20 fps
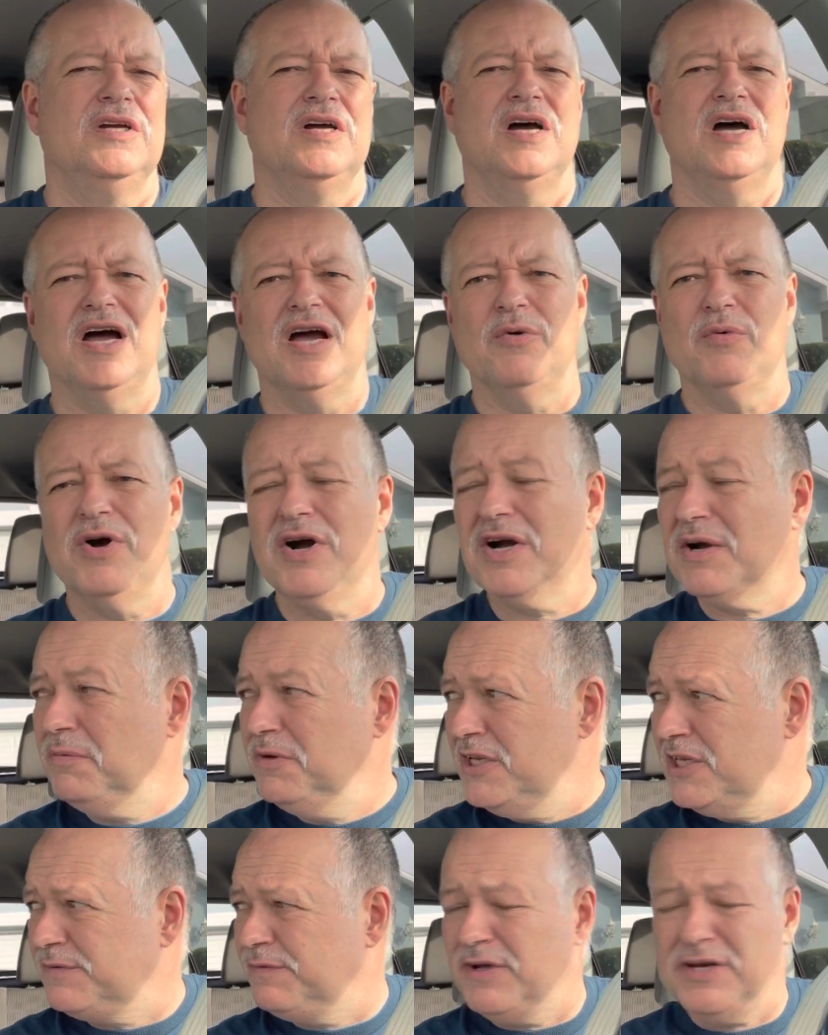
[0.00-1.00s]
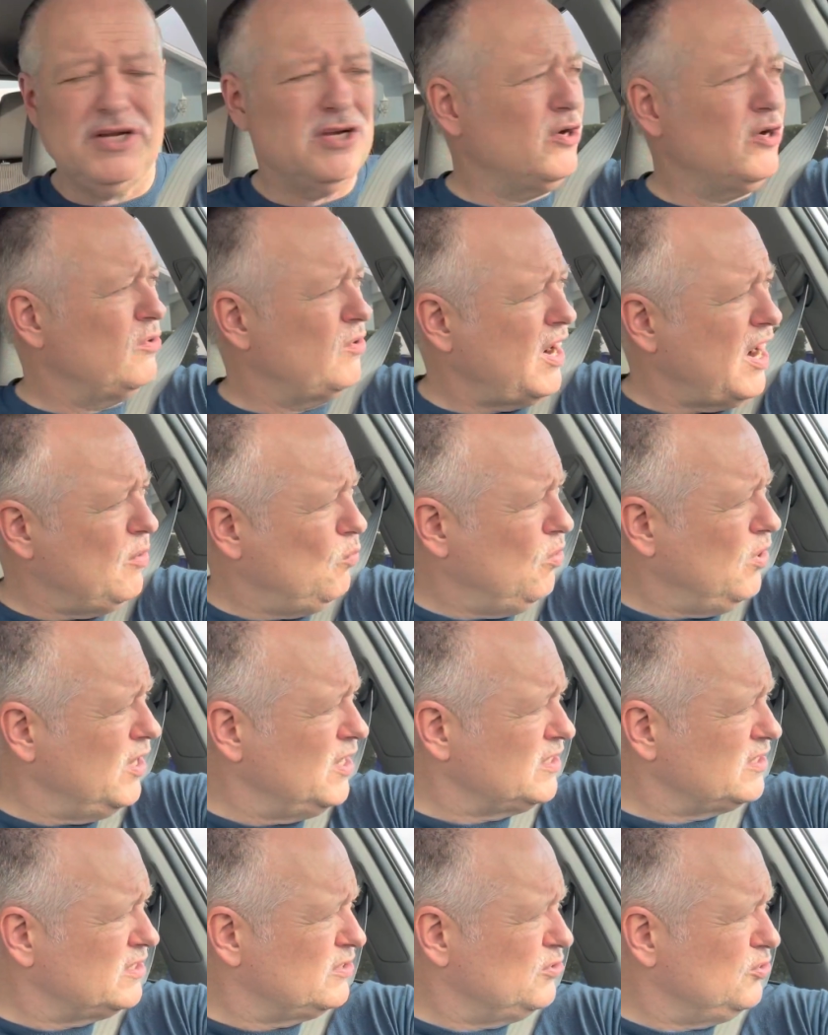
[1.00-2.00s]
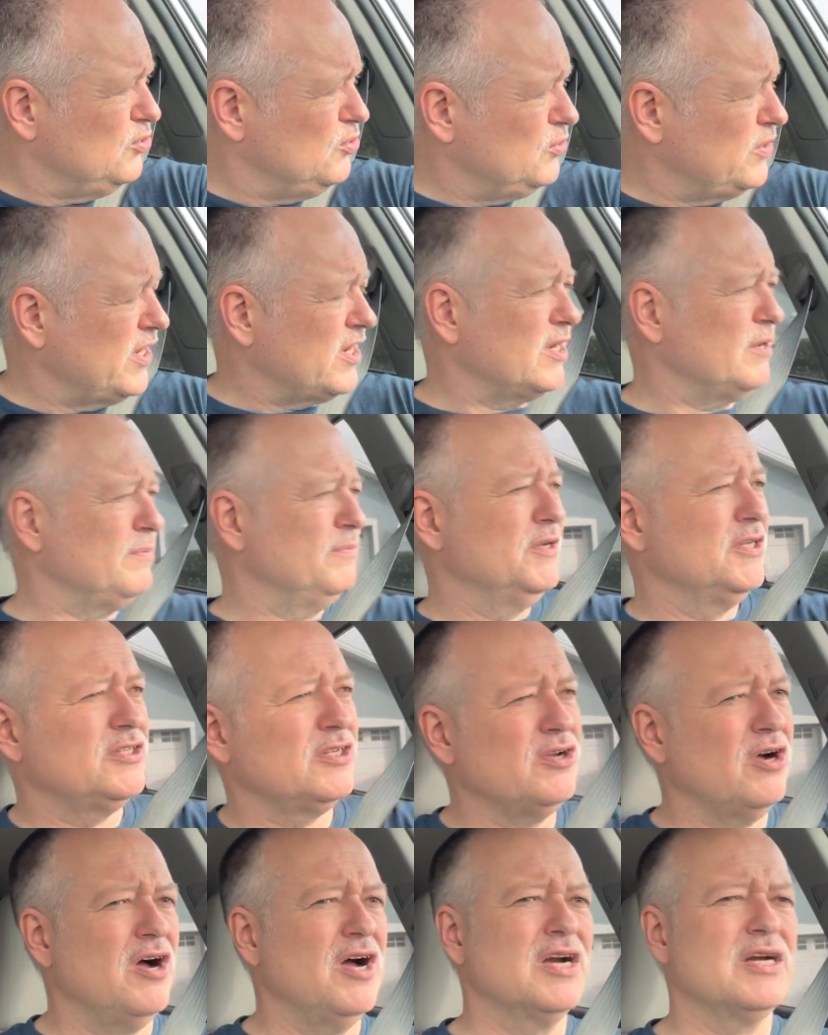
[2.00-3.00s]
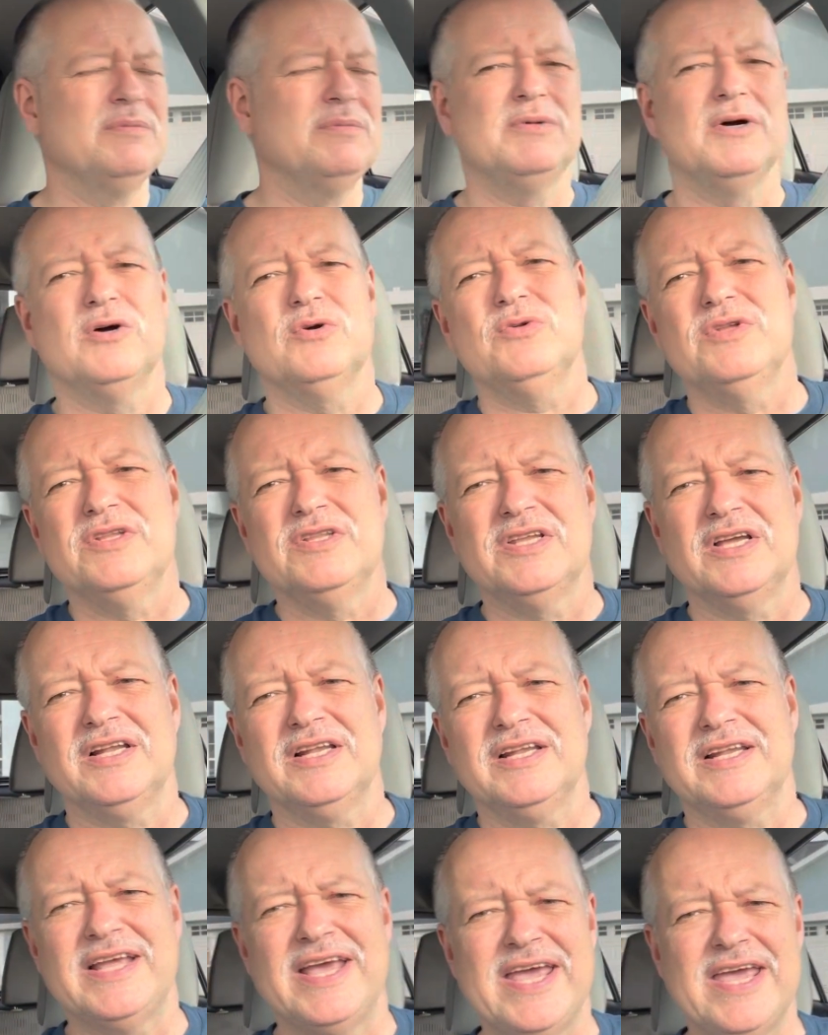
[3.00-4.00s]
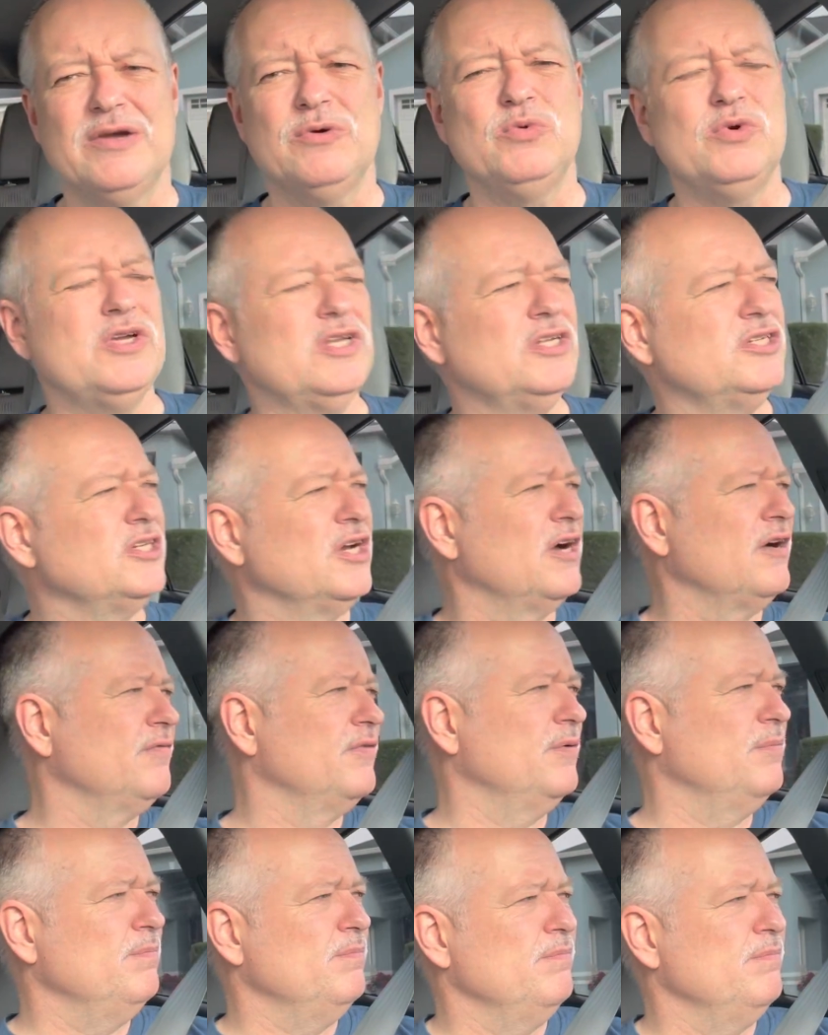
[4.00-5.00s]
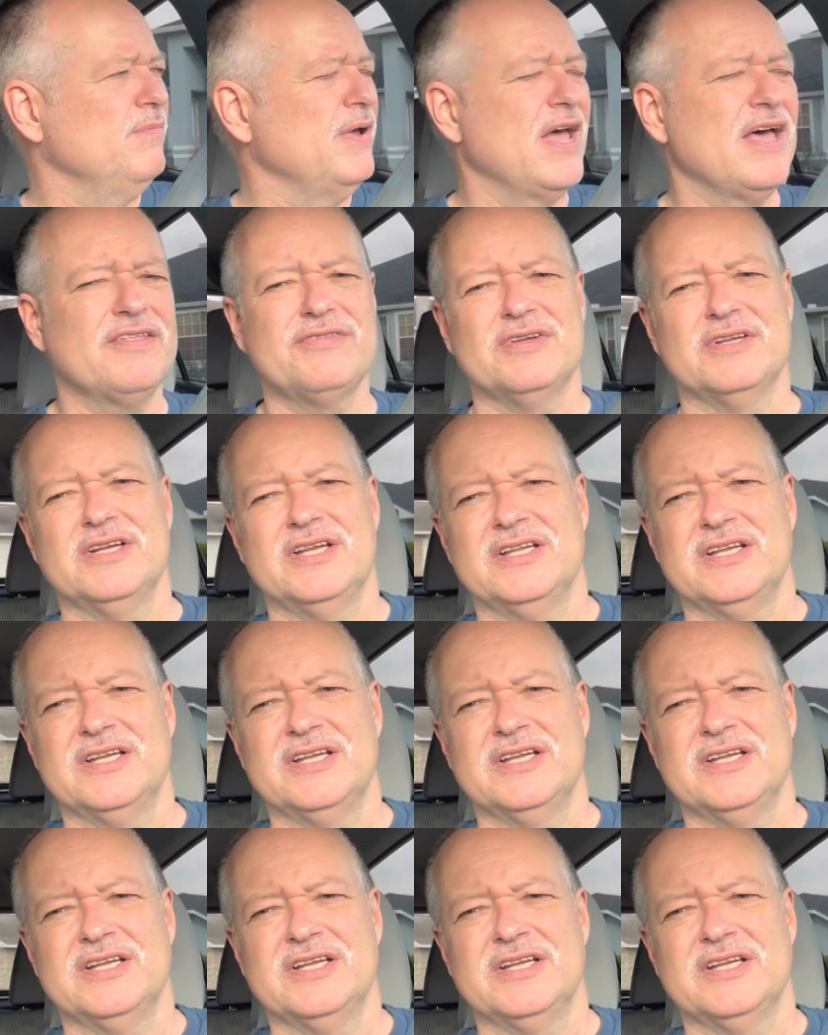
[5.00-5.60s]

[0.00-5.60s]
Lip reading: Hi, welcome. In this video, I want to take a couple minutes to talk about the language of the method.